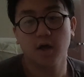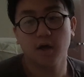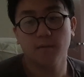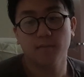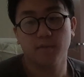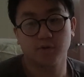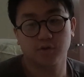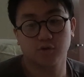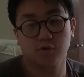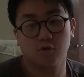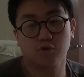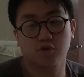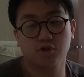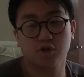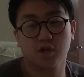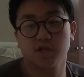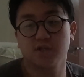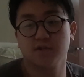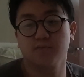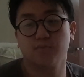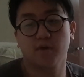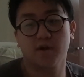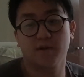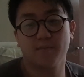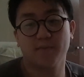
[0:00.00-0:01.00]
but
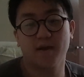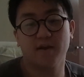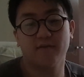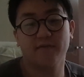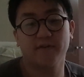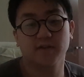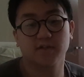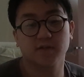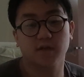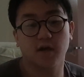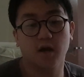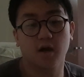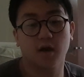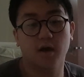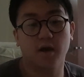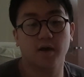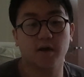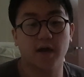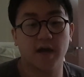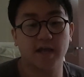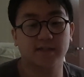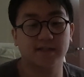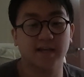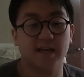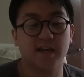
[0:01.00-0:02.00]
socialism when it benefits her.
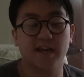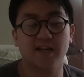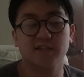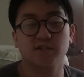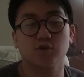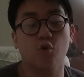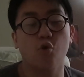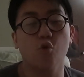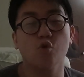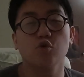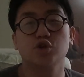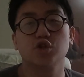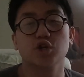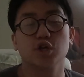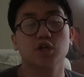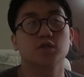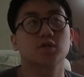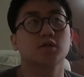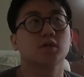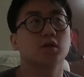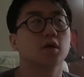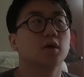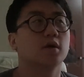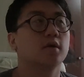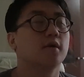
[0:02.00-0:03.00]
It's like it's all
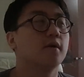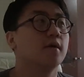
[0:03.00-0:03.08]
just.